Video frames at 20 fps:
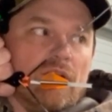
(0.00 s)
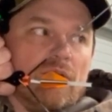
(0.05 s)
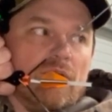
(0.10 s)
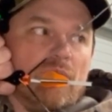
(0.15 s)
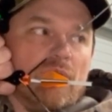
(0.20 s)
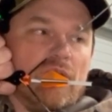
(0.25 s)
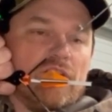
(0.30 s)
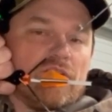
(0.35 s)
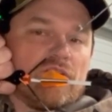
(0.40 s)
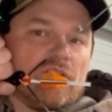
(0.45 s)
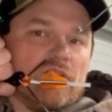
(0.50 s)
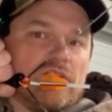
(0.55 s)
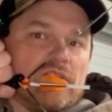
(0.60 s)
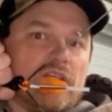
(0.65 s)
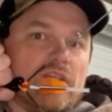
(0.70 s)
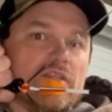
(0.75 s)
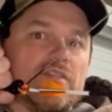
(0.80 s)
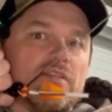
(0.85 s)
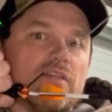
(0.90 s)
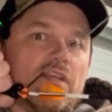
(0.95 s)
but it's
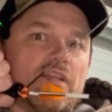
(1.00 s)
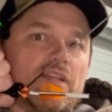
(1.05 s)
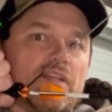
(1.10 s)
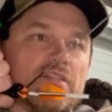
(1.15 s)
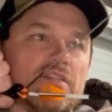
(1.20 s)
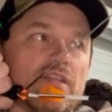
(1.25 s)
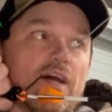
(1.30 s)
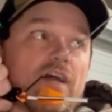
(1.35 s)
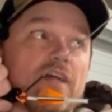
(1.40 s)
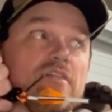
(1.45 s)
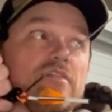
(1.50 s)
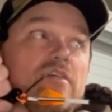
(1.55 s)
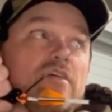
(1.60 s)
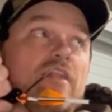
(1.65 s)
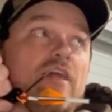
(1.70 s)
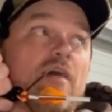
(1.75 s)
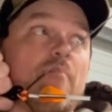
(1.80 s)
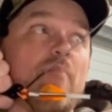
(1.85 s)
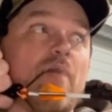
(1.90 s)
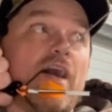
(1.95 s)
consistent and it's nice. And
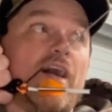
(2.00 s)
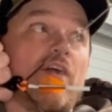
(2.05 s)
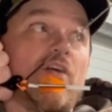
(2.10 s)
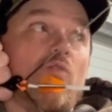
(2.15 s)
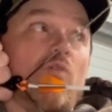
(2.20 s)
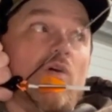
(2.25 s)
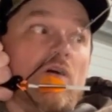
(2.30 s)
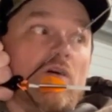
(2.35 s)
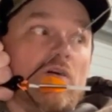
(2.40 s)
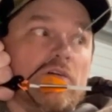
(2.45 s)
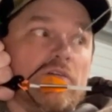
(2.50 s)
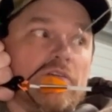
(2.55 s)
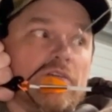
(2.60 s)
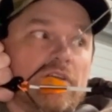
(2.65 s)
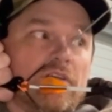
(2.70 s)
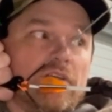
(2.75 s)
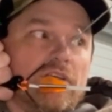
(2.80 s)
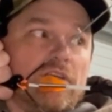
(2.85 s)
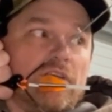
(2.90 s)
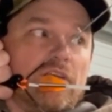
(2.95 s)
that back wall
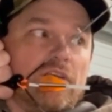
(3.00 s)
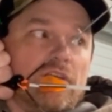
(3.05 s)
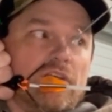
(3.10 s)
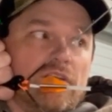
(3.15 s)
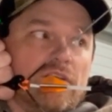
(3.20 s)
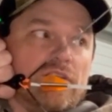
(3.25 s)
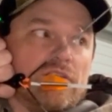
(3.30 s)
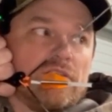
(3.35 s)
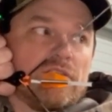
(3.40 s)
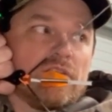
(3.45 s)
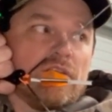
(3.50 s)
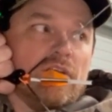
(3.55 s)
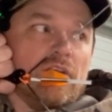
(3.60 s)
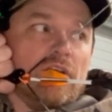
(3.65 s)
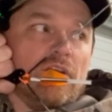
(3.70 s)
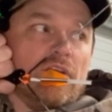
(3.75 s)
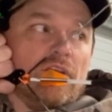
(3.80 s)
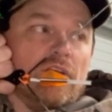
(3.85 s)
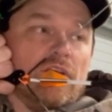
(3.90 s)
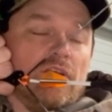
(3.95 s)
is
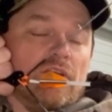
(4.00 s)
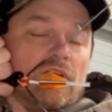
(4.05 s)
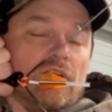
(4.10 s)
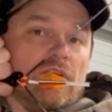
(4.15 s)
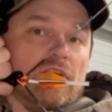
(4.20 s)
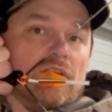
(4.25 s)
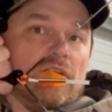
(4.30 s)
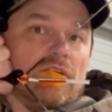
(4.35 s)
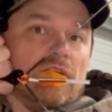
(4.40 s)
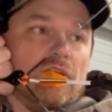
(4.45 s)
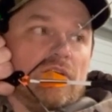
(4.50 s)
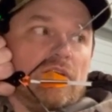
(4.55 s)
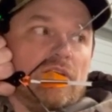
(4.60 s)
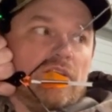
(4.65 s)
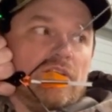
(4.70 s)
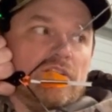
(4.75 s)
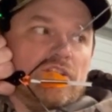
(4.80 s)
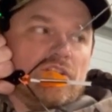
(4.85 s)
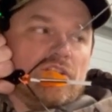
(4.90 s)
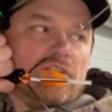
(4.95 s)

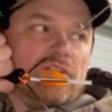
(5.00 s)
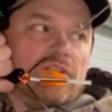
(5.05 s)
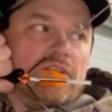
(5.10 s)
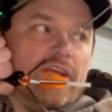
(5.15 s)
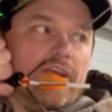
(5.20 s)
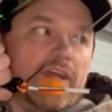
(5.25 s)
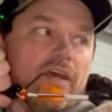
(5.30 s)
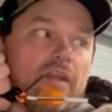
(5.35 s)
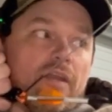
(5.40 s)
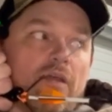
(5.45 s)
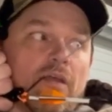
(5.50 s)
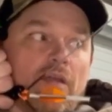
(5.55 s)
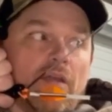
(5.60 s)
just dead.